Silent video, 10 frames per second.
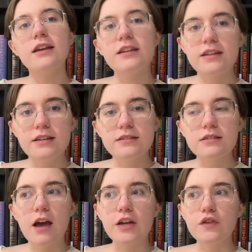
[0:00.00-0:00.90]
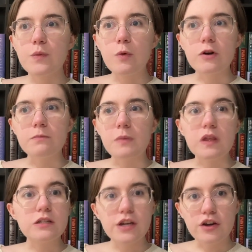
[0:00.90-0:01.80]
It is kind of a more
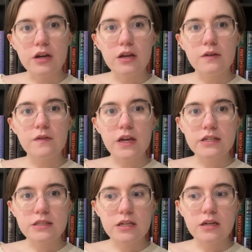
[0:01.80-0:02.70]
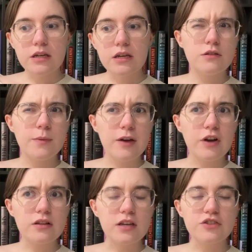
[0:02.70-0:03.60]
military fantasy, to my
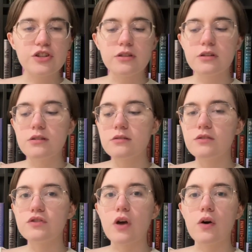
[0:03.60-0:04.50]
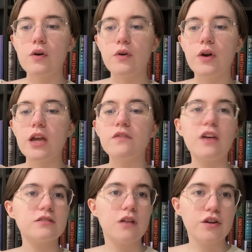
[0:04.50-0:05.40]
recollection at least, so if
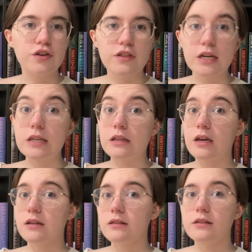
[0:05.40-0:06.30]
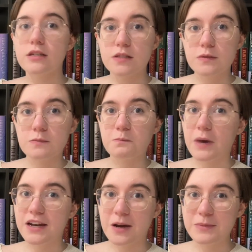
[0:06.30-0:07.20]
that's not your thing, then this
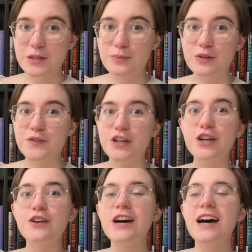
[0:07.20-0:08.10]
might not be the book for you.